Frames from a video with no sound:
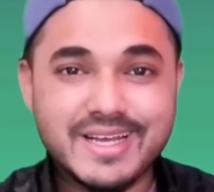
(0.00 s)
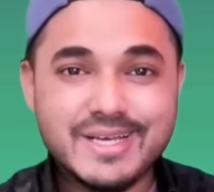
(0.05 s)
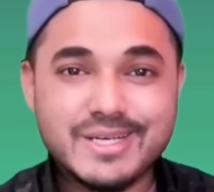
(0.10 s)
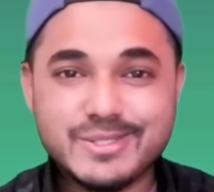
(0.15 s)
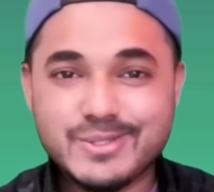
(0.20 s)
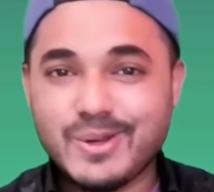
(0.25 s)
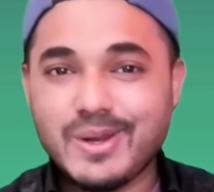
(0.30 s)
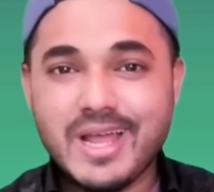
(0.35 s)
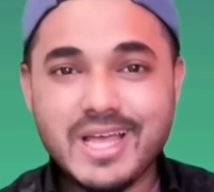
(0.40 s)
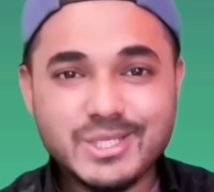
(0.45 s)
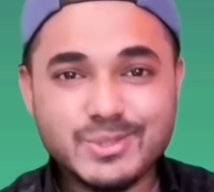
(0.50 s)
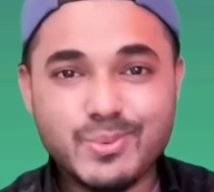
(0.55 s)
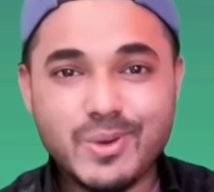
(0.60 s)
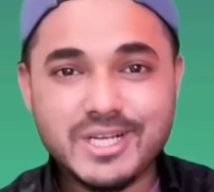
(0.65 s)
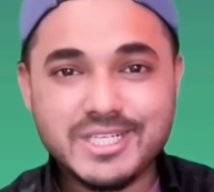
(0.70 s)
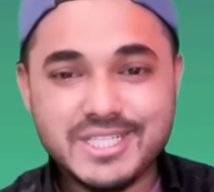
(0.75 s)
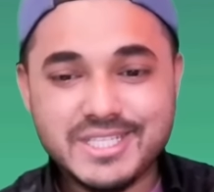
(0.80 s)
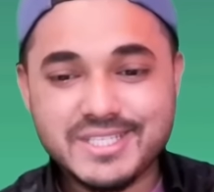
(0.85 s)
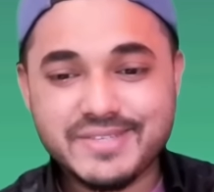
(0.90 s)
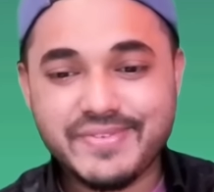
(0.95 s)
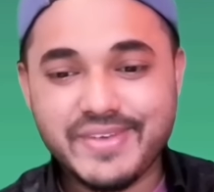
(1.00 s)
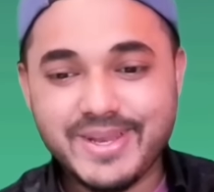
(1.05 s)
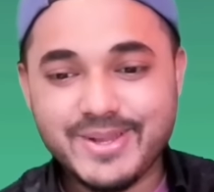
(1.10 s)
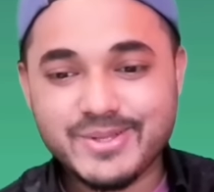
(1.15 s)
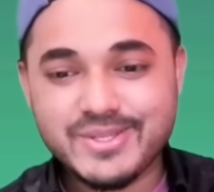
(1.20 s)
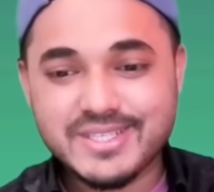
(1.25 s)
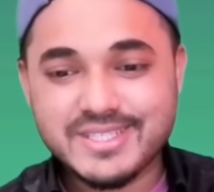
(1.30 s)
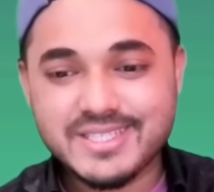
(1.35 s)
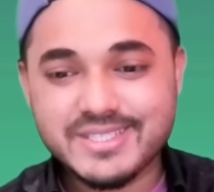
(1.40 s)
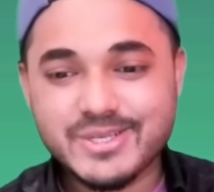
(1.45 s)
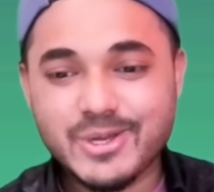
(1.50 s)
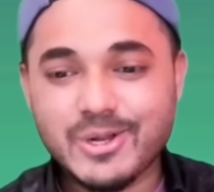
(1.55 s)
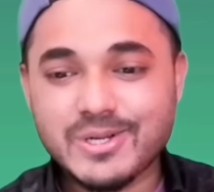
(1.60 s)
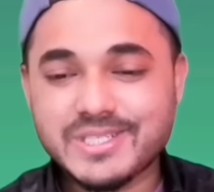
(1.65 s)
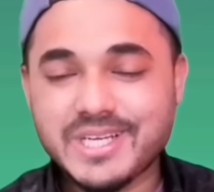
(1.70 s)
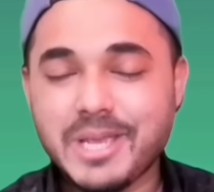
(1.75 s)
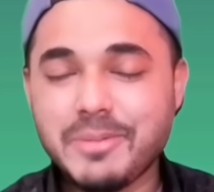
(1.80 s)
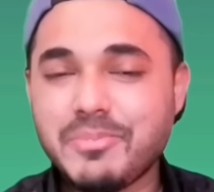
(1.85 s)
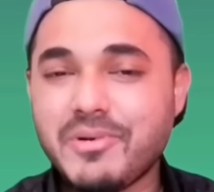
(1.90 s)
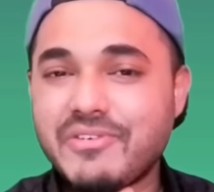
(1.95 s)
So let's watch this video. This is called
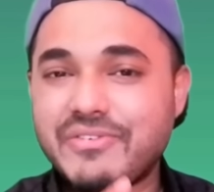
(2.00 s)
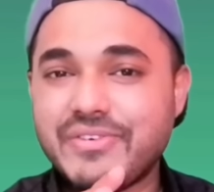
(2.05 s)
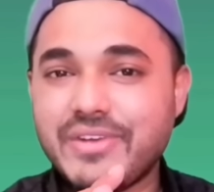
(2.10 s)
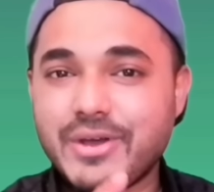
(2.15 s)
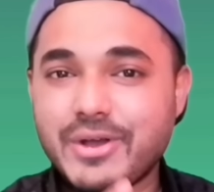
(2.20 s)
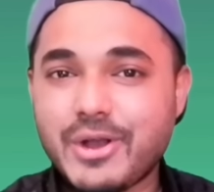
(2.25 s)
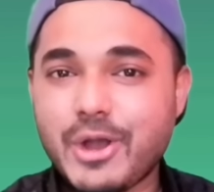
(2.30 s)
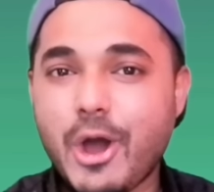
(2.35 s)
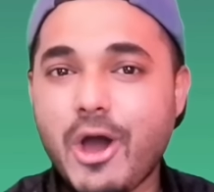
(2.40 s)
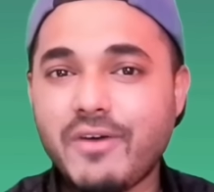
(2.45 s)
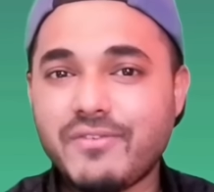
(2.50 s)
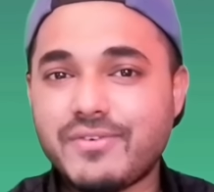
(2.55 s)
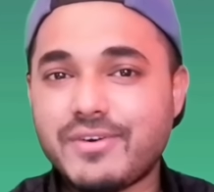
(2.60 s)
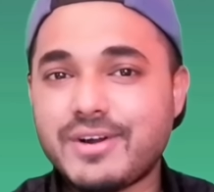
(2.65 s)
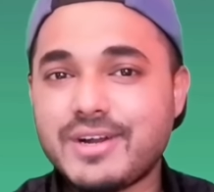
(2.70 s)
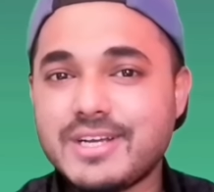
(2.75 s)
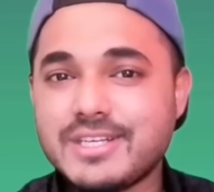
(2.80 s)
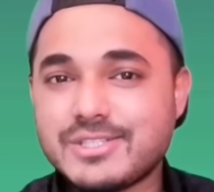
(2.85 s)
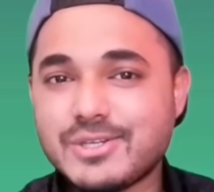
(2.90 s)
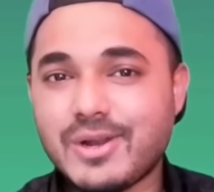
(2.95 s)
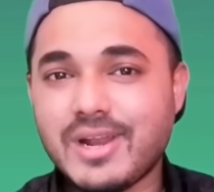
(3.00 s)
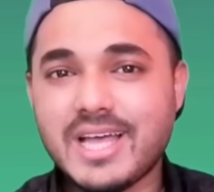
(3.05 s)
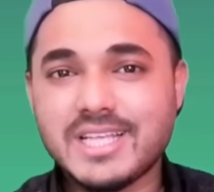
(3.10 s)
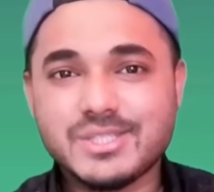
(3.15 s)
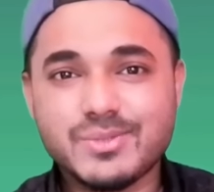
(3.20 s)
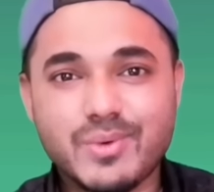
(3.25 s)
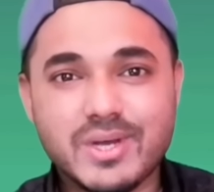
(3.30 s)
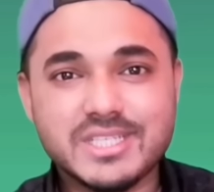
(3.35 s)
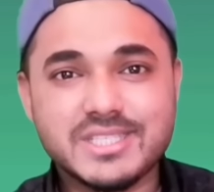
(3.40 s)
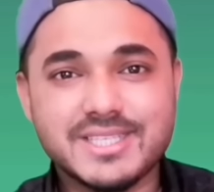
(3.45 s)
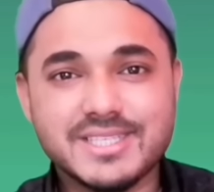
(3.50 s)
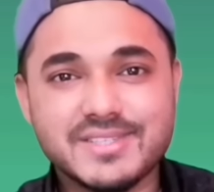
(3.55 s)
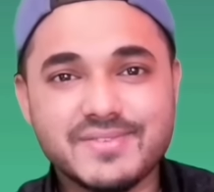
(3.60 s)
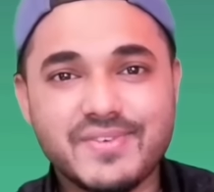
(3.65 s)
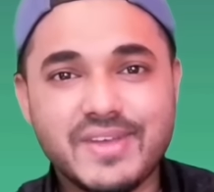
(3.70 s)
shape of your cover. So let's watch this